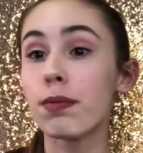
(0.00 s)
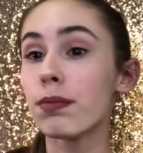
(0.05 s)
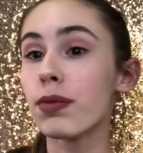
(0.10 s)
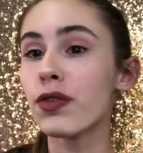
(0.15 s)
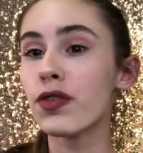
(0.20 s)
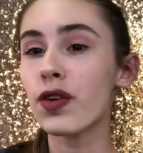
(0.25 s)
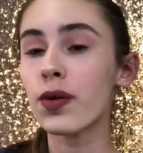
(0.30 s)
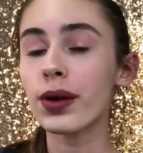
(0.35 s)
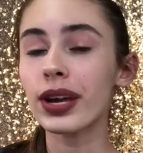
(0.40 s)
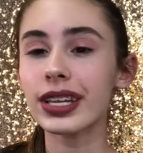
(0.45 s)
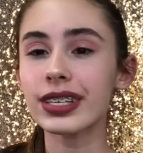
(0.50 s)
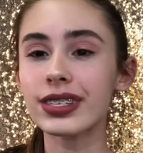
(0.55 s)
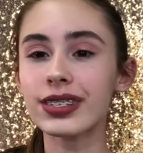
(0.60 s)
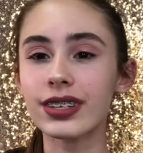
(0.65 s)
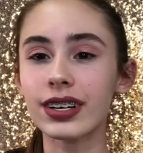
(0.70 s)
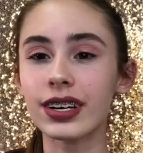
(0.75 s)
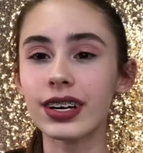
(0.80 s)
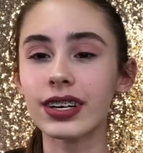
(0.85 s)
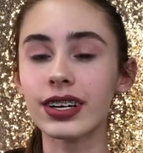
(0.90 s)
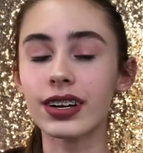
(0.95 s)
Before we get
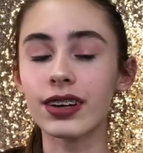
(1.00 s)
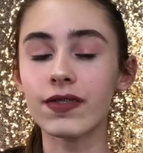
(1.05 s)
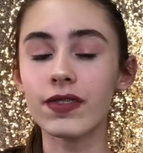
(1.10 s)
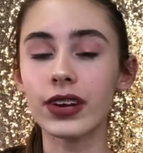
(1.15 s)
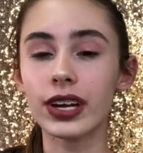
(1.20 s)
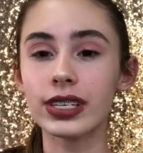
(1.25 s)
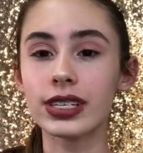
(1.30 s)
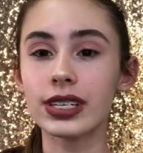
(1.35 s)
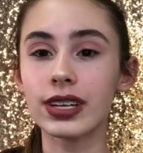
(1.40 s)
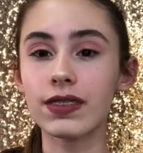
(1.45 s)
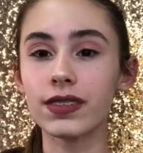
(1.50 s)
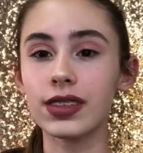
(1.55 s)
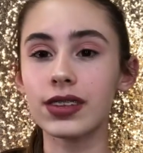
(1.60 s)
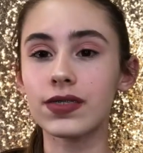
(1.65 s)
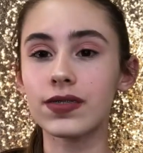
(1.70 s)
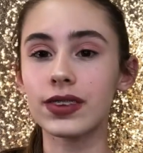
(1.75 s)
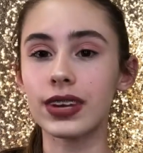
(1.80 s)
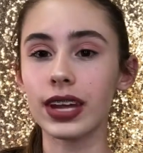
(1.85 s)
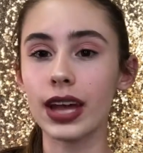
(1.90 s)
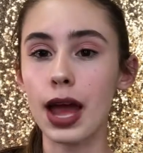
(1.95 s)
started, don't forget to give this
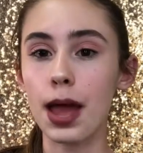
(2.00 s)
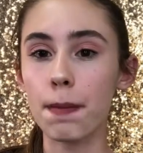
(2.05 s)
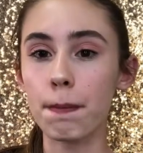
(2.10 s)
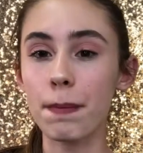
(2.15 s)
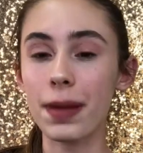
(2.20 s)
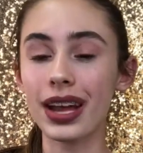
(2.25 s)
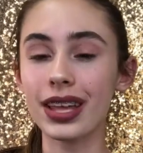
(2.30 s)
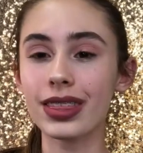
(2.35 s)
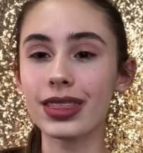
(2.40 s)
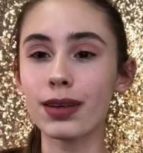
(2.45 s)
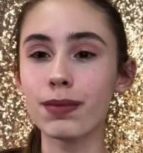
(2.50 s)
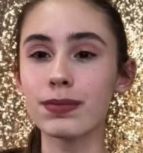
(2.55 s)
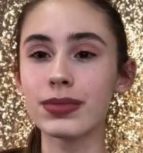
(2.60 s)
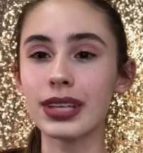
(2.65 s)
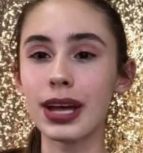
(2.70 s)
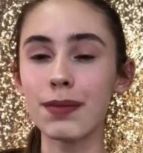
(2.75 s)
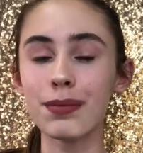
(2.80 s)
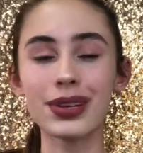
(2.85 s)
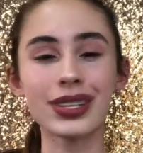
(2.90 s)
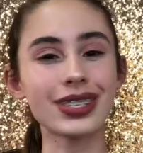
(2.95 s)
video a big thumbs
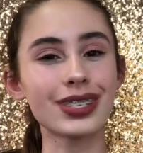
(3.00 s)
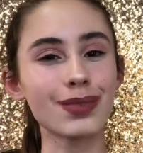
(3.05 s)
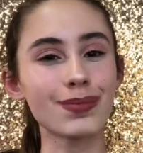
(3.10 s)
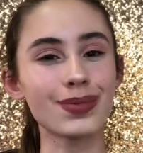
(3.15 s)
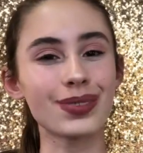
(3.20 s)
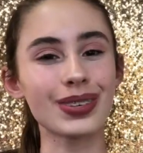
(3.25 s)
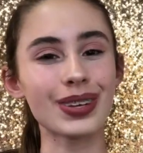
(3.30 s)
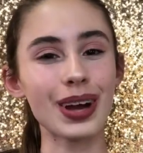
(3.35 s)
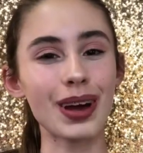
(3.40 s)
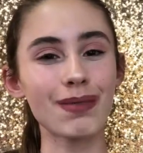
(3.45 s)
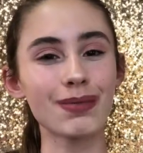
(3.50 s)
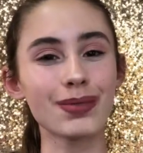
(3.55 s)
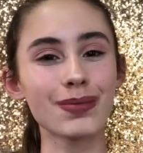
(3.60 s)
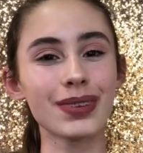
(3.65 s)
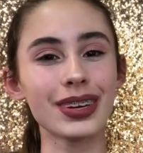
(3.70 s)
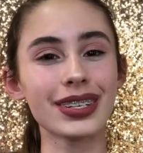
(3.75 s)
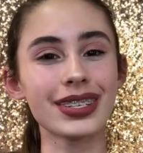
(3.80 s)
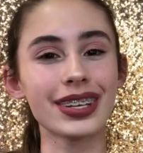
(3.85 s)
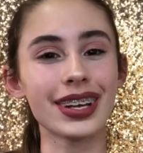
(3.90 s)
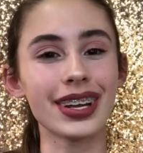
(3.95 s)
up and subscribe to
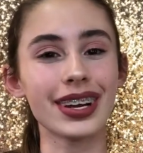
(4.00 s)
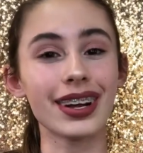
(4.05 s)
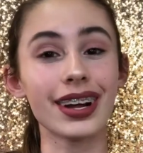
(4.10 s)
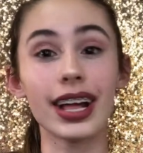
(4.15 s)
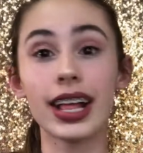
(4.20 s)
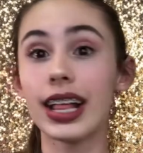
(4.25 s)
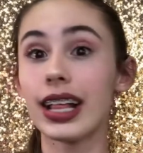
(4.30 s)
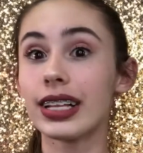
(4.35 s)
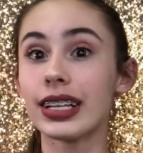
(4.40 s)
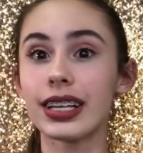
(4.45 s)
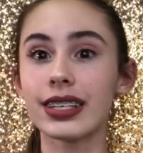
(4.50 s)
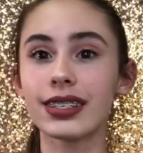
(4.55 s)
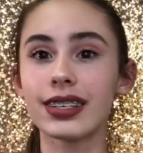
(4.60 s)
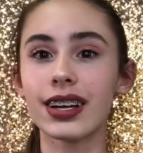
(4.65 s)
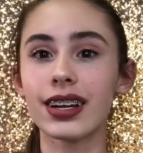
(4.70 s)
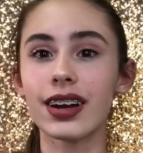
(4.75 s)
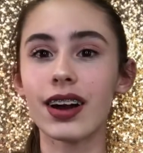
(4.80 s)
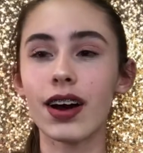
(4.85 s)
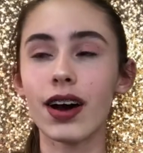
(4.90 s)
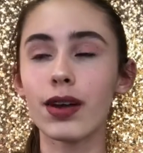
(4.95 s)
my channel. Let's
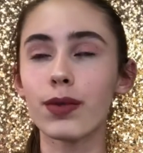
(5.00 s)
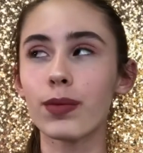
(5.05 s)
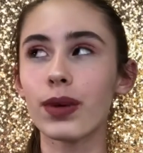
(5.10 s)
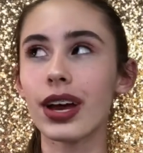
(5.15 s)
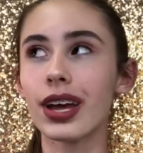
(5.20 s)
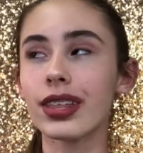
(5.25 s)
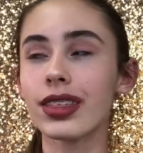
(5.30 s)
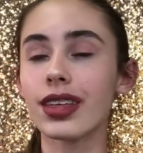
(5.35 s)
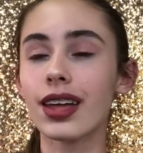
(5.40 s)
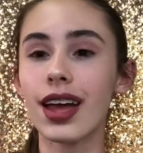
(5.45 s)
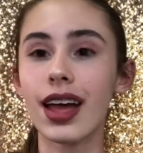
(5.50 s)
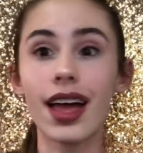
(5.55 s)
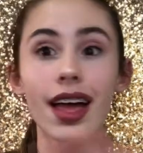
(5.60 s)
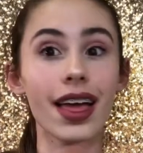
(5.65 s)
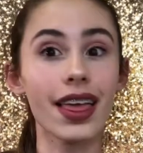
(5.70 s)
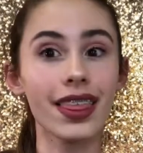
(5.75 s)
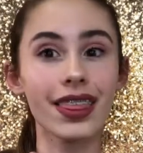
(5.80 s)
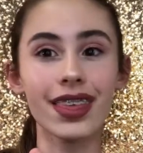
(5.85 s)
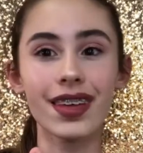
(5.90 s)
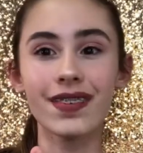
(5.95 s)
get on with
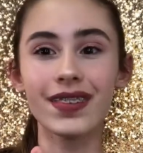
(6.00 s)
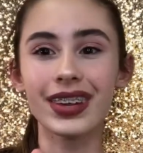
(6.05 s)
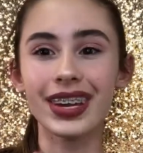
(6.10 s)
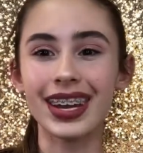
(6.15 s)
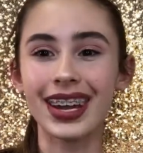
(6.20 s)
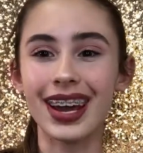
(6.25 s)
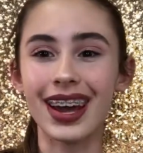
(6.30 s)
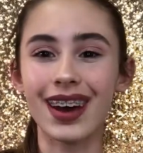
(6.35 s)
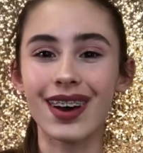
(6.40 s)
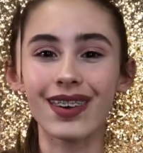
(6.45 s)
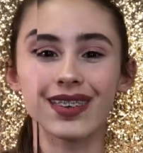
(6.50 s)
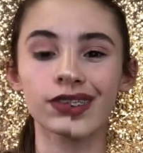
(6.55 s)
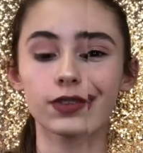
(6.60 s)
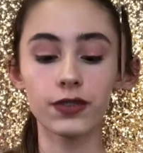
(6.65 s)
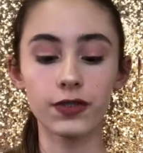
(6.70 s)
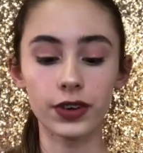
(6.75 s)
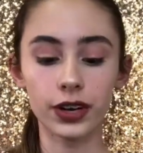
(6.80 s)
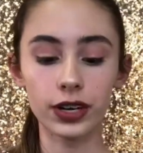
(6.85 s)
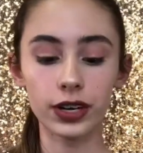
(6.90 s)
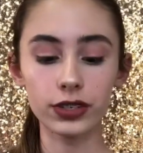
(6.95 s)
the video. So
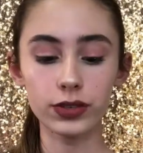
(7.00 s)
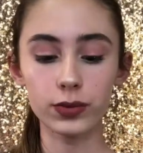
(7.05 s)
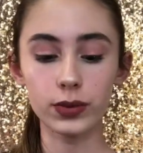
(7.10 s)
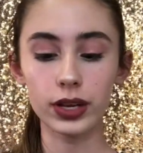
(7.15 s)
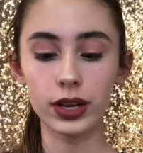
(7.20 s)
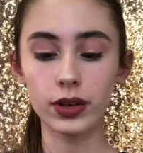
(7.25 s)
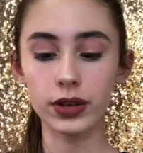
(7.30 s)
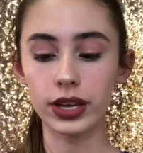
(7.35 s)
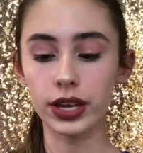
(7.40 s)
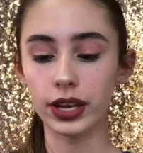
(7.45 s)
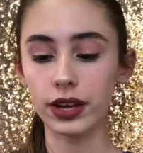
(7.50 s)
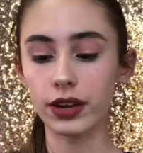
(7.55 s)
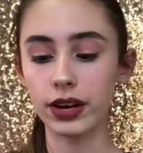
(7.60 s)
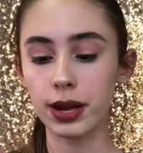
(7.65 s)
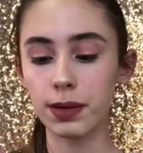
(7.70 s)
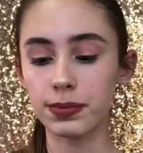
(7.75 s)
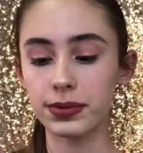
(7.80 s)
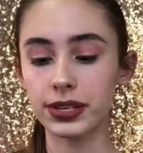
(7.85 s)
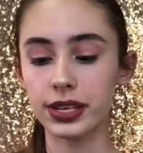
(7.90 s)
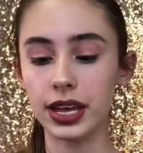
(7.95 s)
first, when you get your
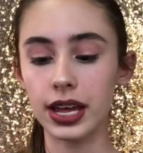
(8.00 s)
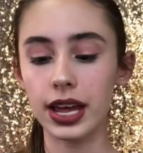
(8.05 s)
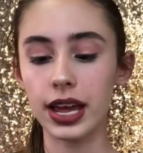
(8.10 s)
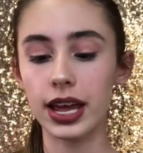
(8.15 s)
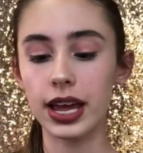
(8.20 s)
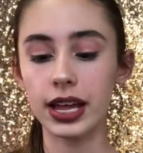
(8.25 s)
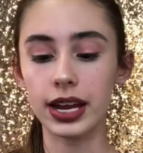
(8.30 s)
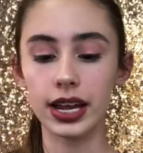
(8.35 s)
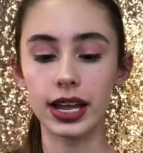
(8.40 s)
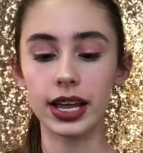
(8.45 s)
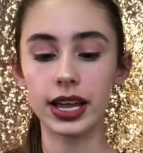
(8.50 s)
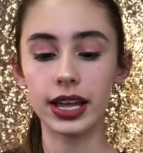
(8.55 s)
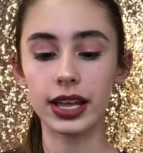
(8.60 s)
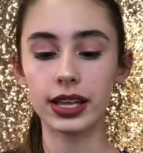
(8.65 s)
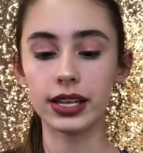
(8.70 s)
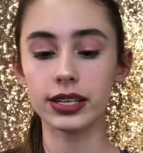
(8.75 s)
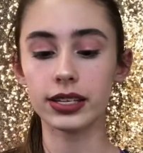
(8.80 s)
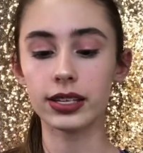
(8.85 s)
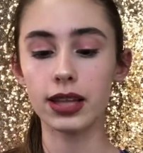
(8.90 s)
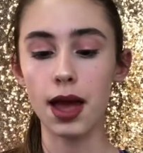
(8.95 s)
Ipsy, it
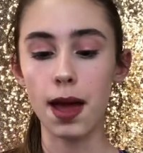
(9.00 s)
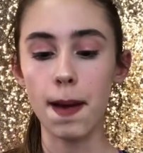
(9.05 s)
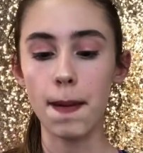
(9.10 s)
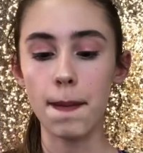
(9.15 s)
is